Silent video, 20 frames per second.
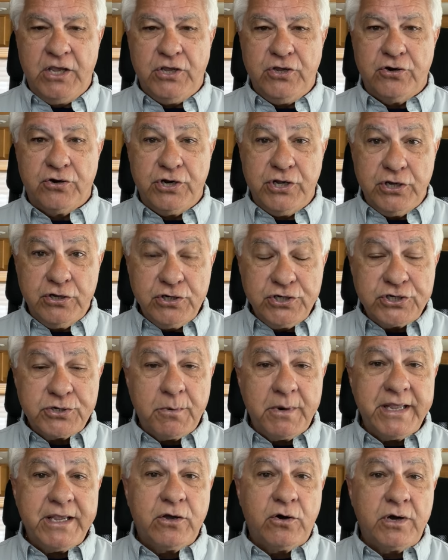You're
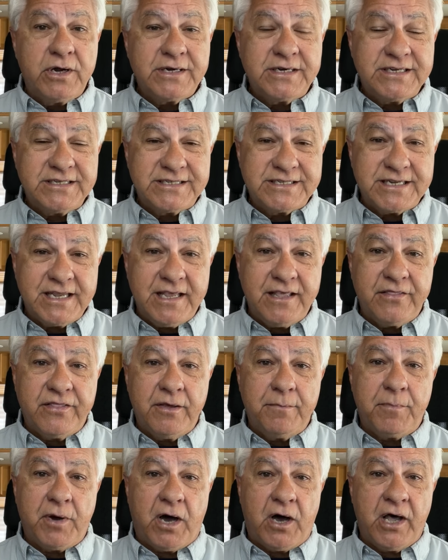usually going to see
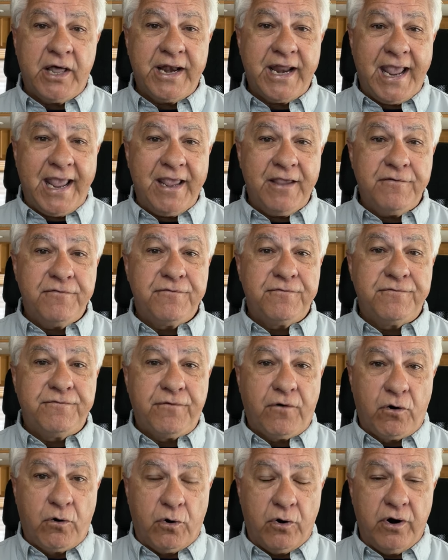them on a
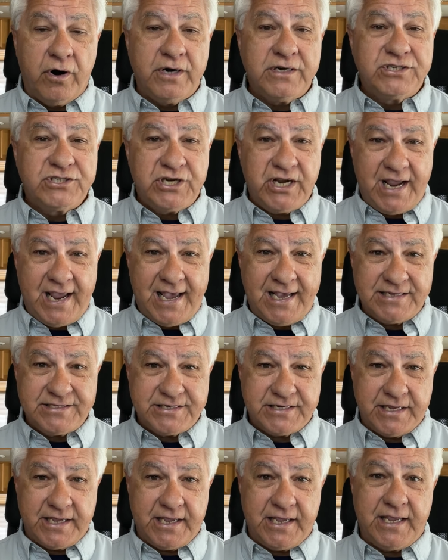Ford
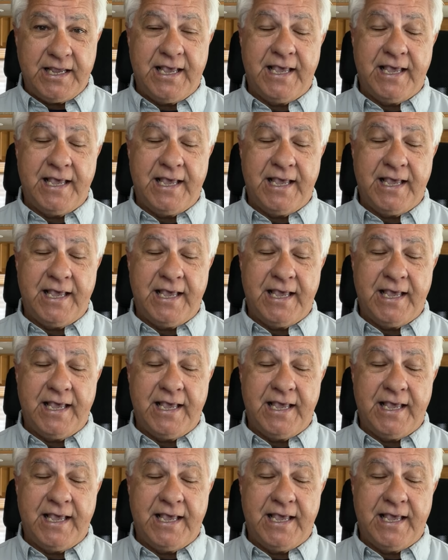chassis,